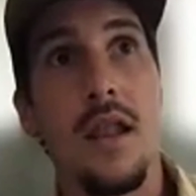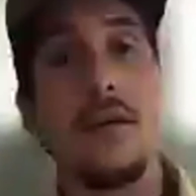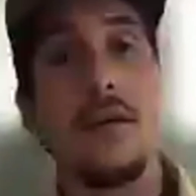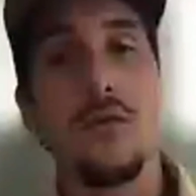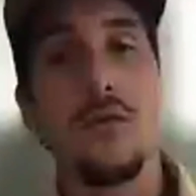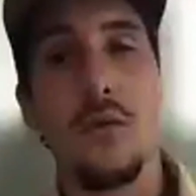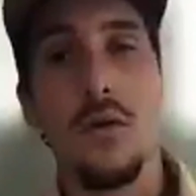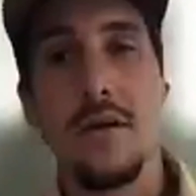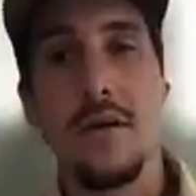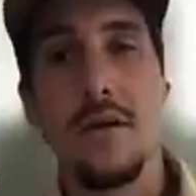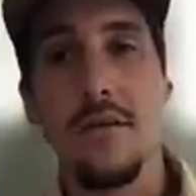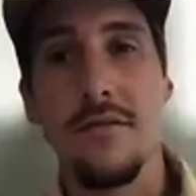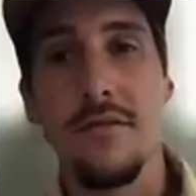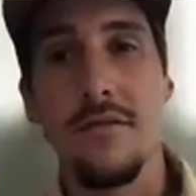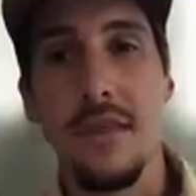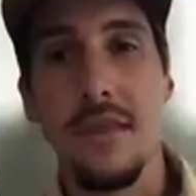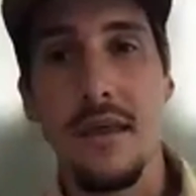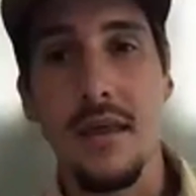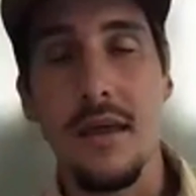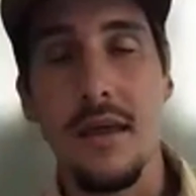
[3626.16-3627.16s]

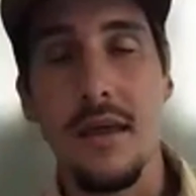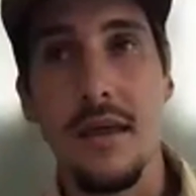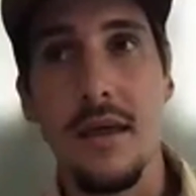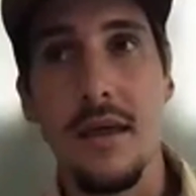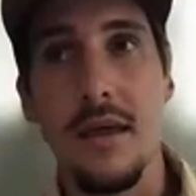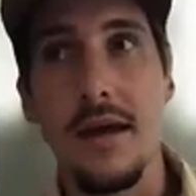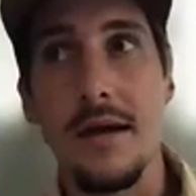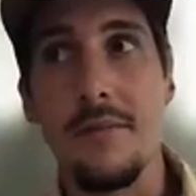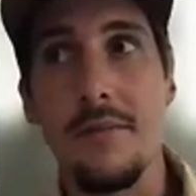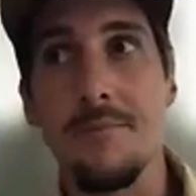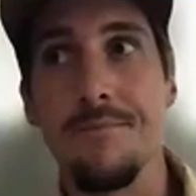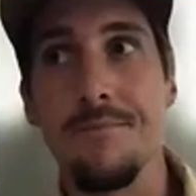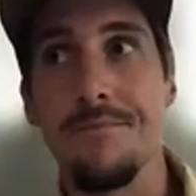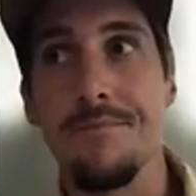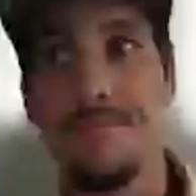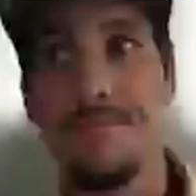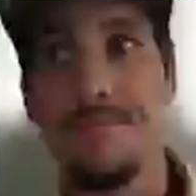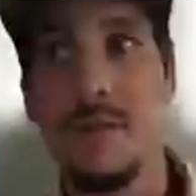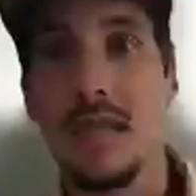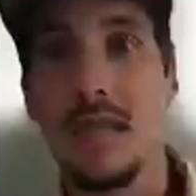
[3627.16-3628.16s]
allowing sort of the